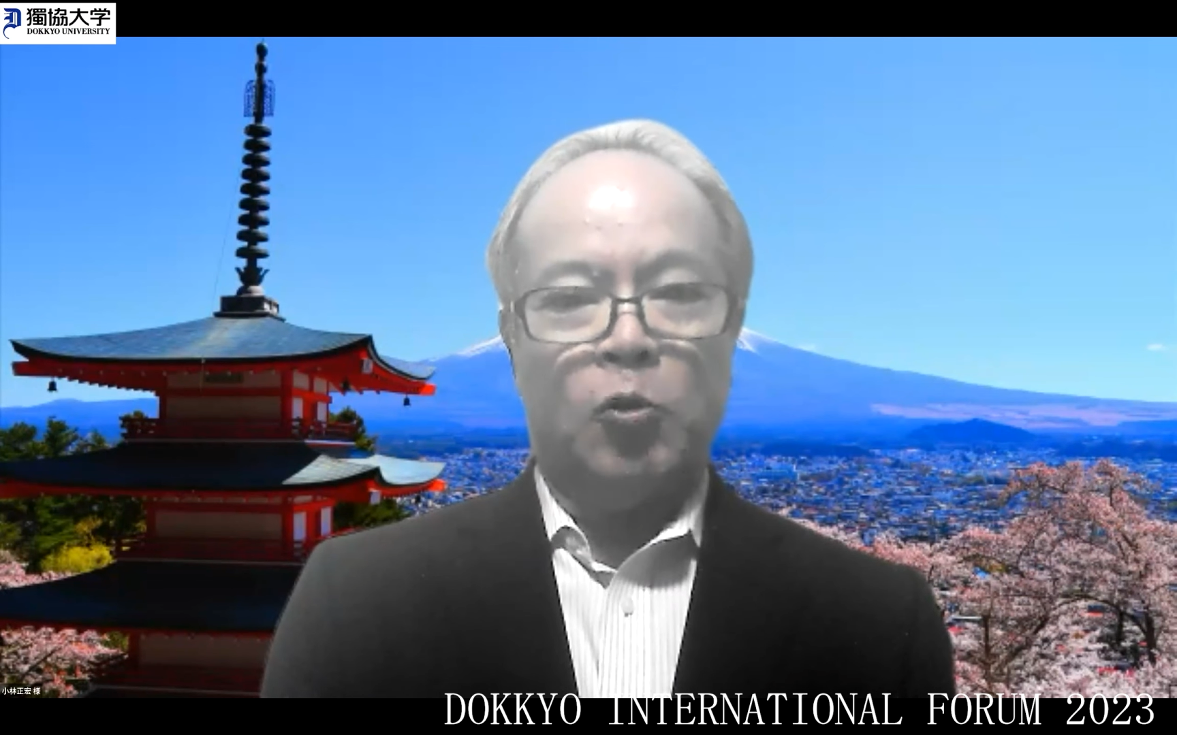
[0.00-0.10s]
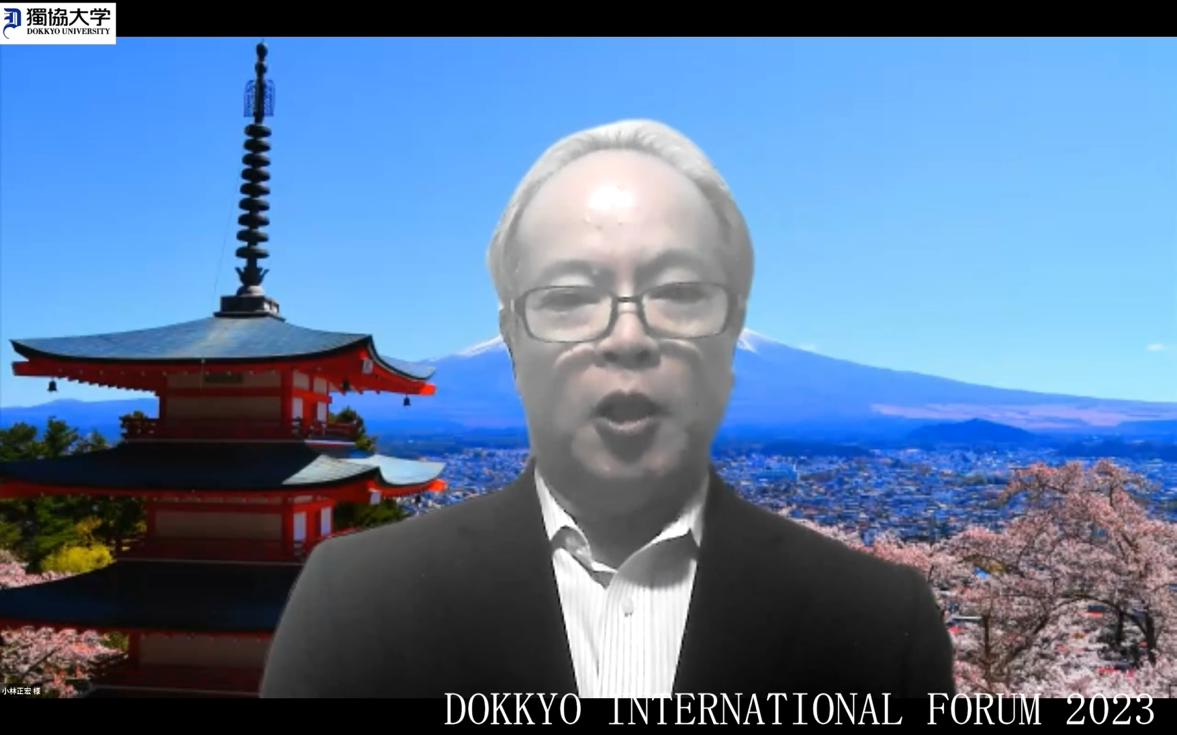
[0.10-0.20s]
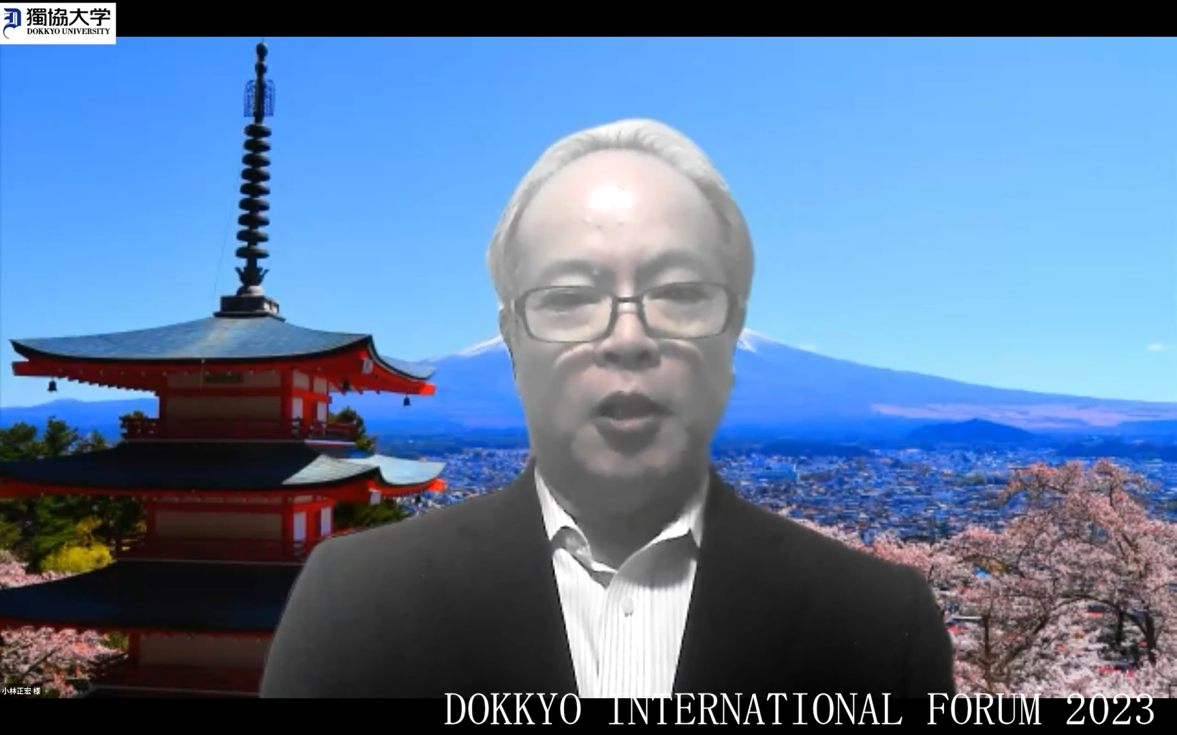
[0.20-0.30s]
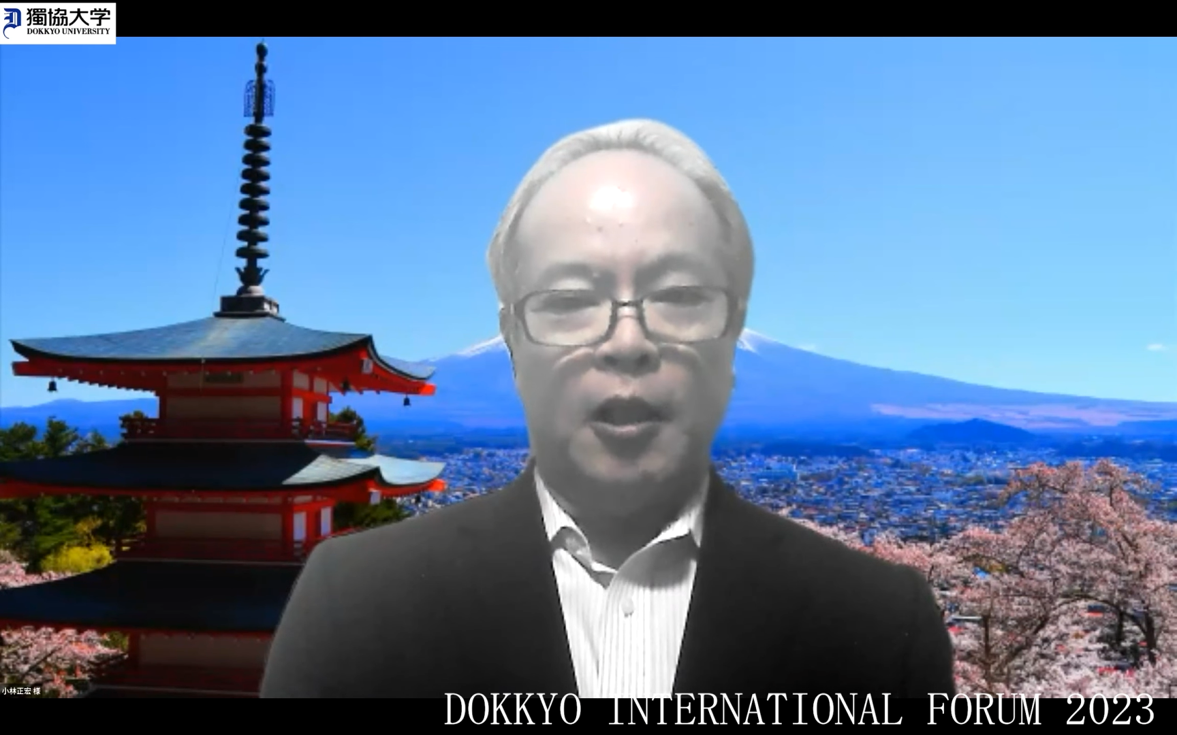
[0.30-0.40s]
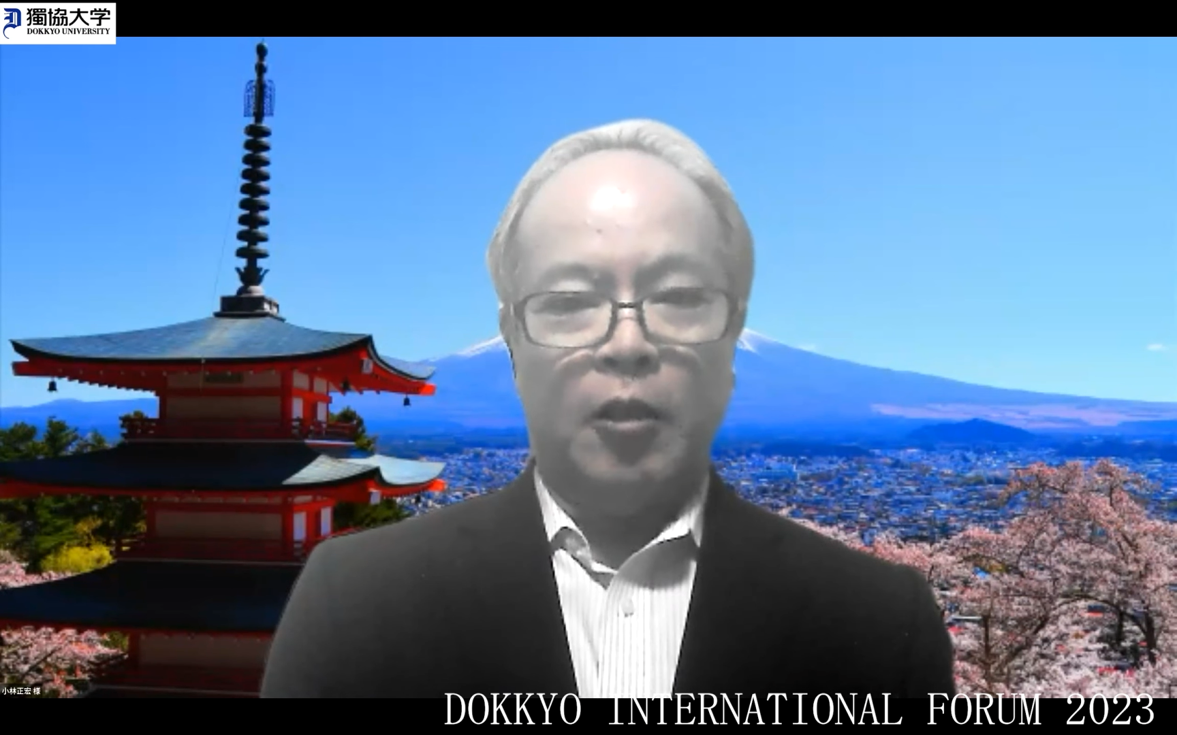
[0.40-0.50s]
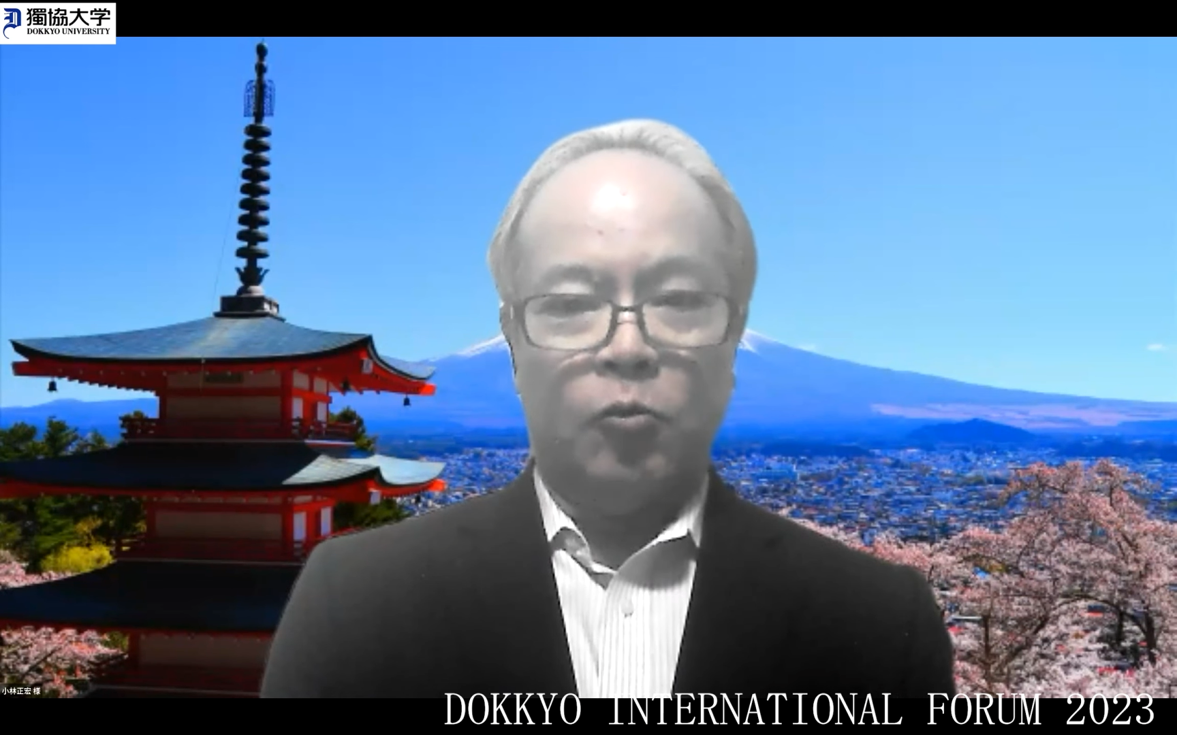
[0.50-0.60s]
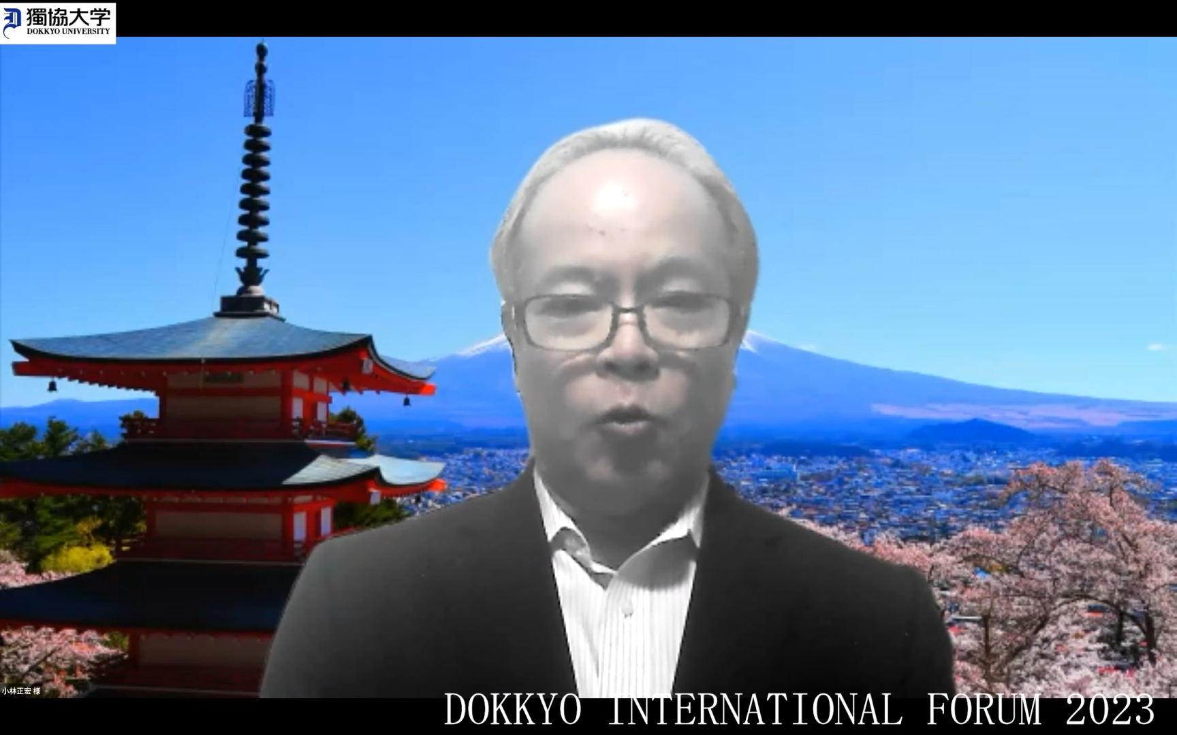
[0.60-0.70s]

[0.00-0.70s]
thirty percent